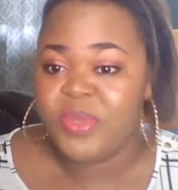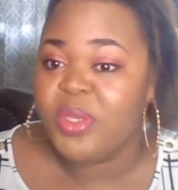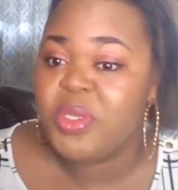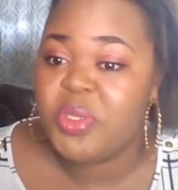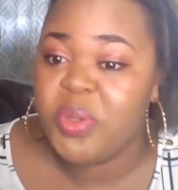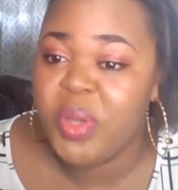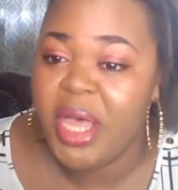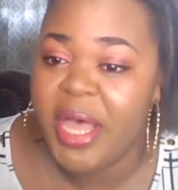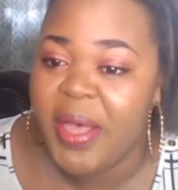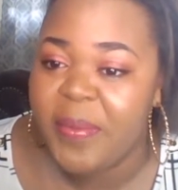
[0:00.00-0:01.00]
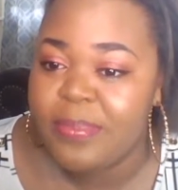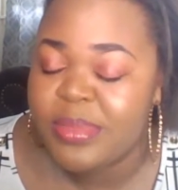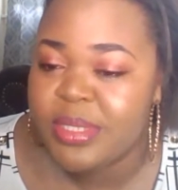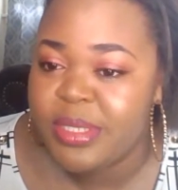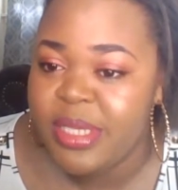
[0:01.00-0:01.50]
So
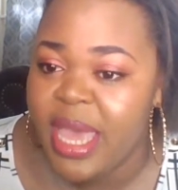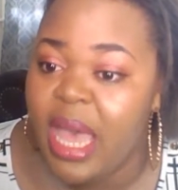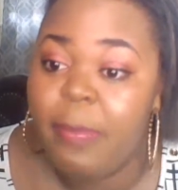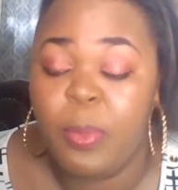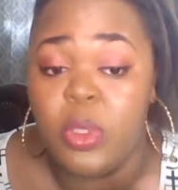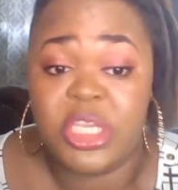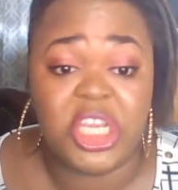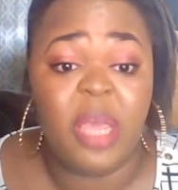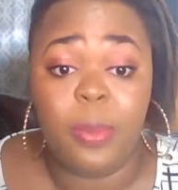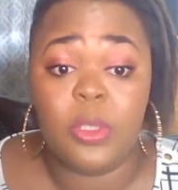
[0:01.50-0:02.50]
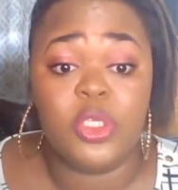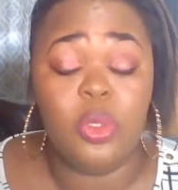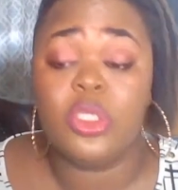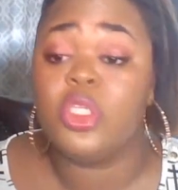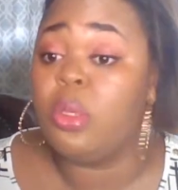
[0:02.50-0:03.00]
yeah, people share people's
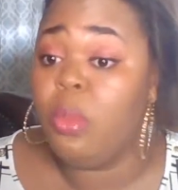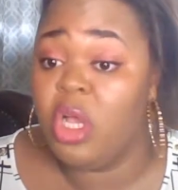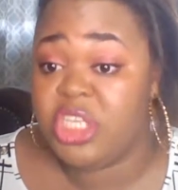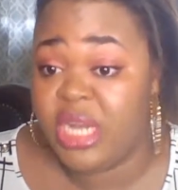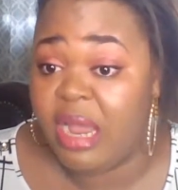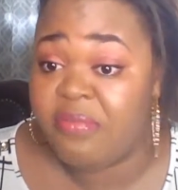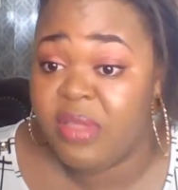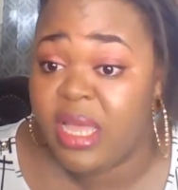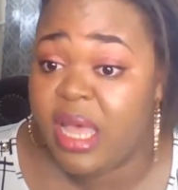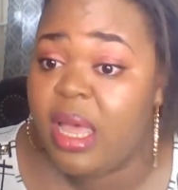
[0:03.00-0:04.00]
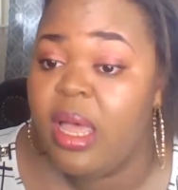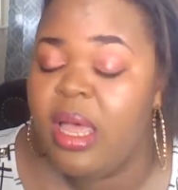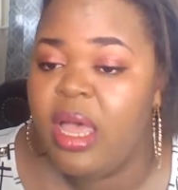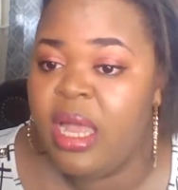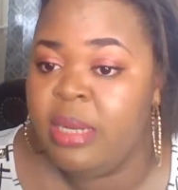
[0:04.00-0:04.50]
news so much in Africa
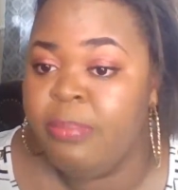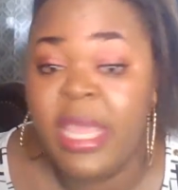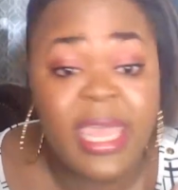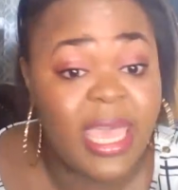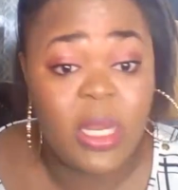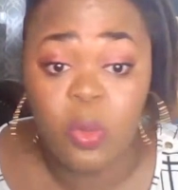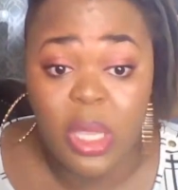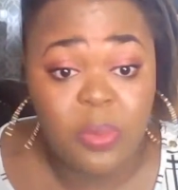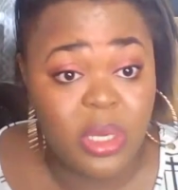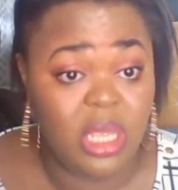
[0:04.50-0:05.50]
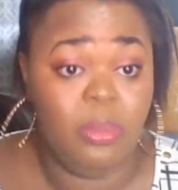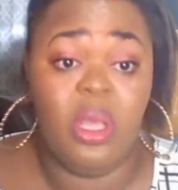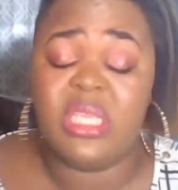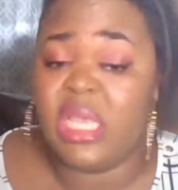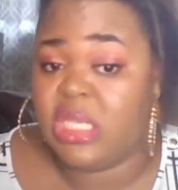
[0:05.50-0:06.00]
and they get away with it
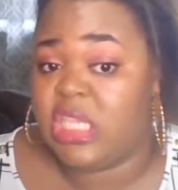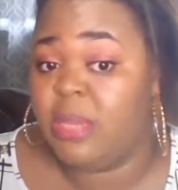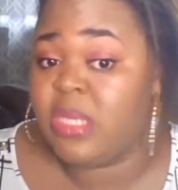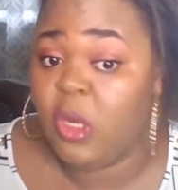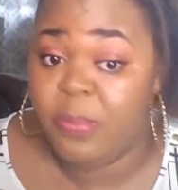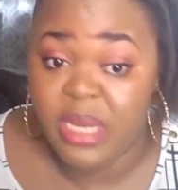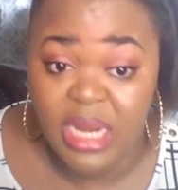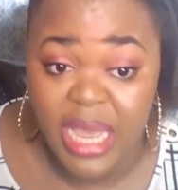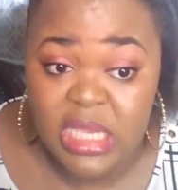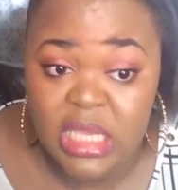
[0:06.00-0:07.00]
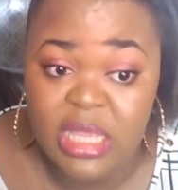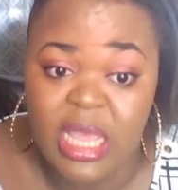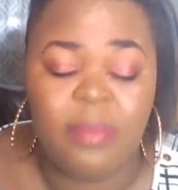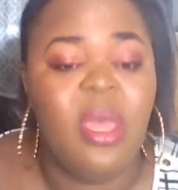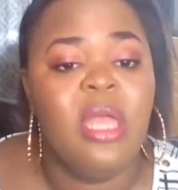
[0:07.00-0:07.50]
because our systems are not penalizing
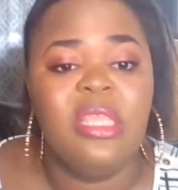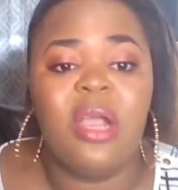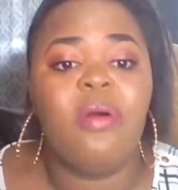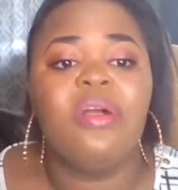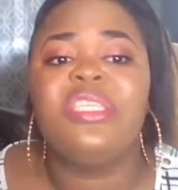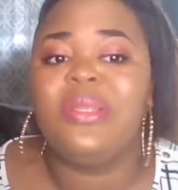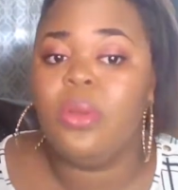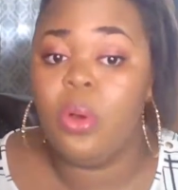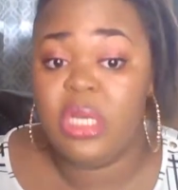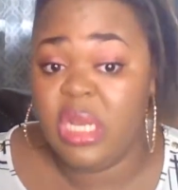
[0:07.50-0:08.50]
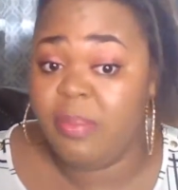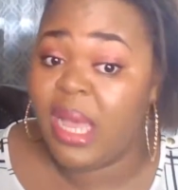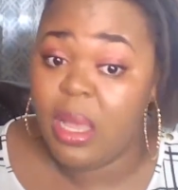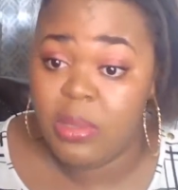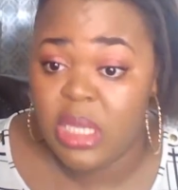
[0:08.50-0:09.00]
them, the courts are not holding them
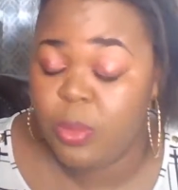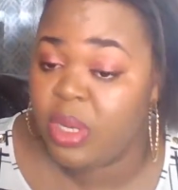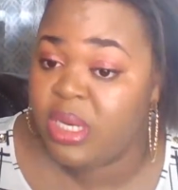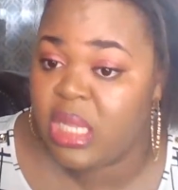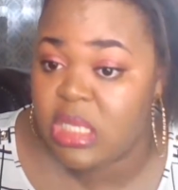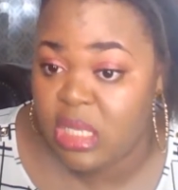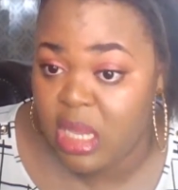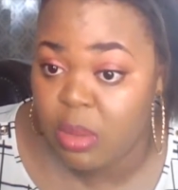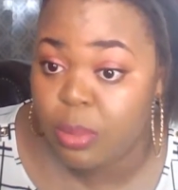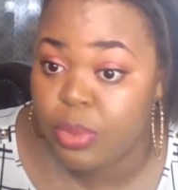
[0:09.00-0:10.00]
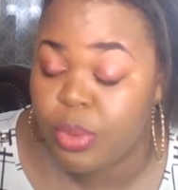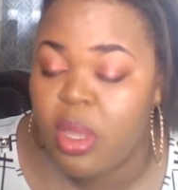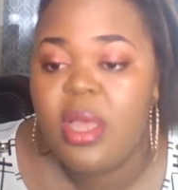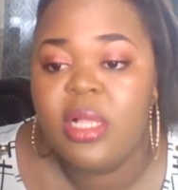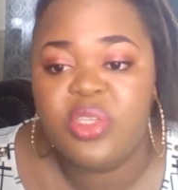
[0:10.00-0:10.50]
accountable, and that's terrible.
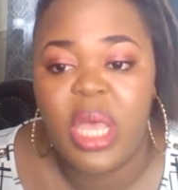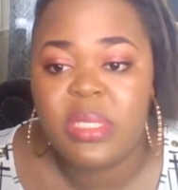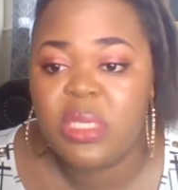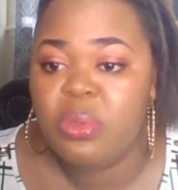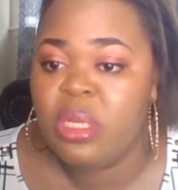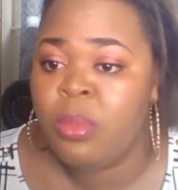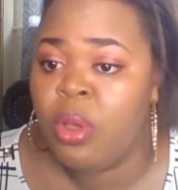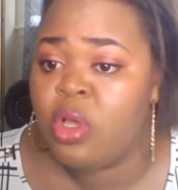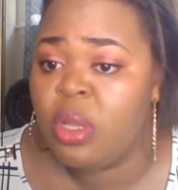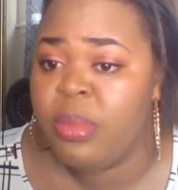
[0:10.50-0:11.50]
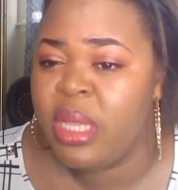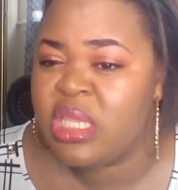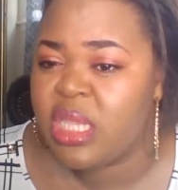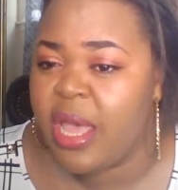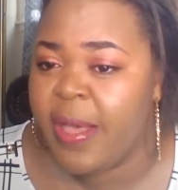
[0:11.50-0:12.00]
So I'm still reading more comments.